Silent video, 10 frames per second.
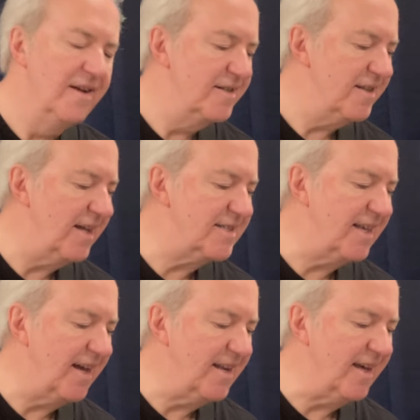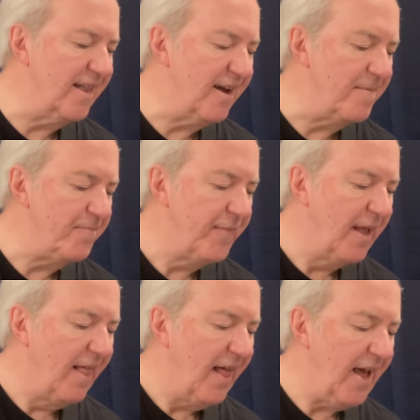So that's the idea there.
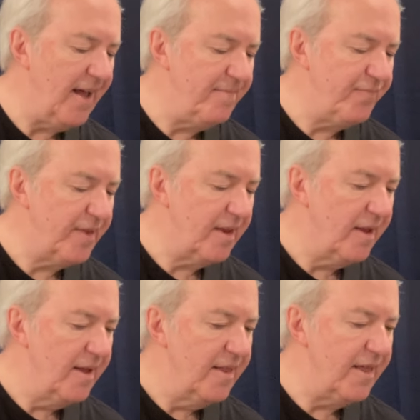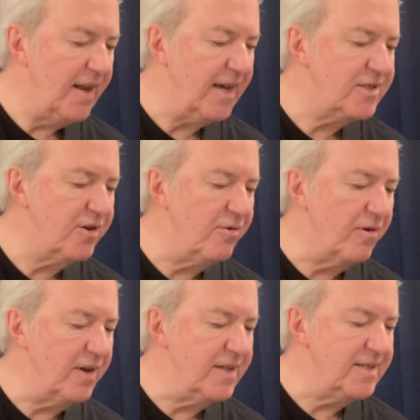And the next
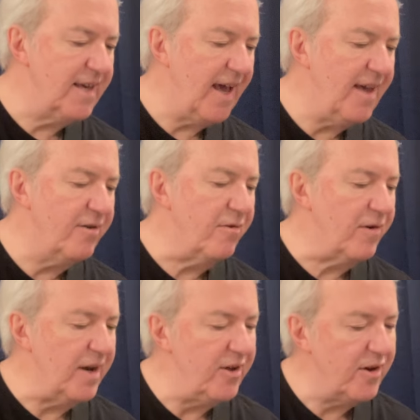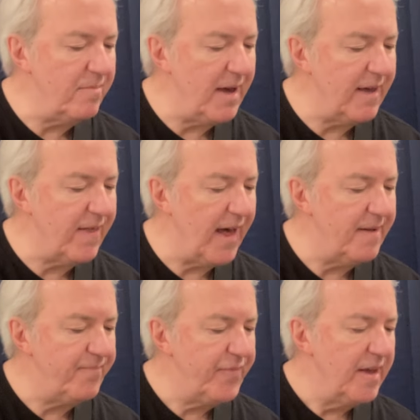chord is the A chord, and you can make
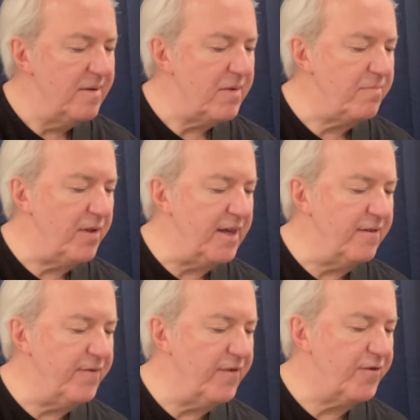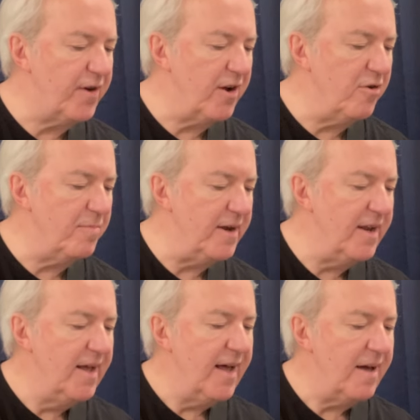that by playing the fifth string open
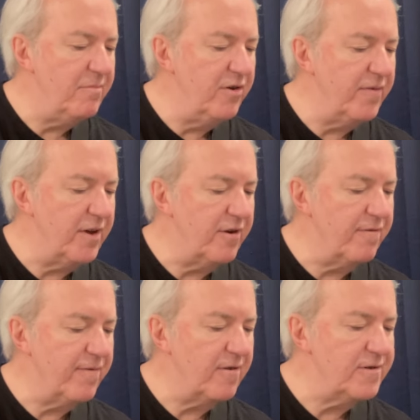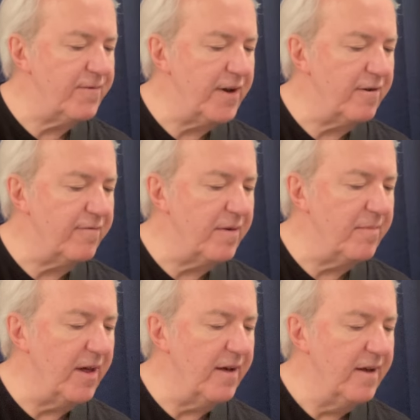and moving your first finger from
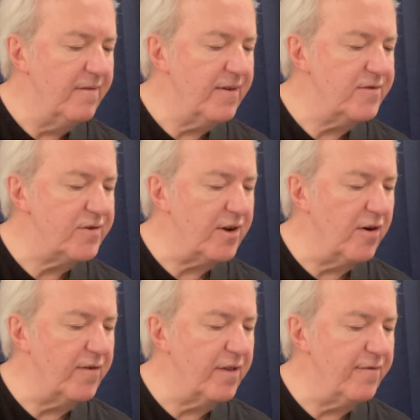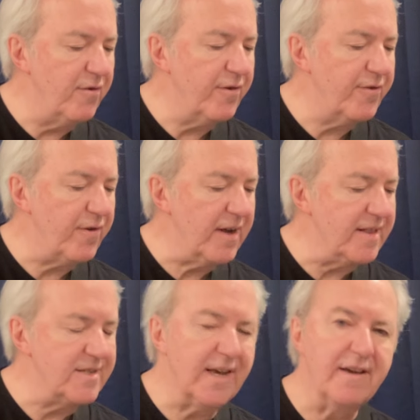the fifth string over to the fourth string at
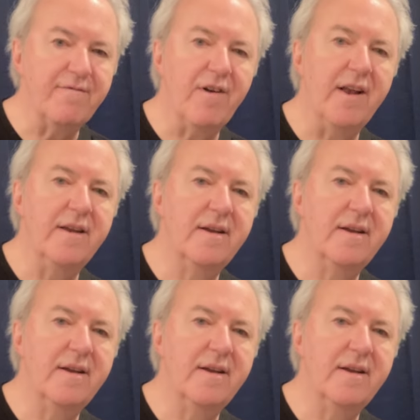the second fret.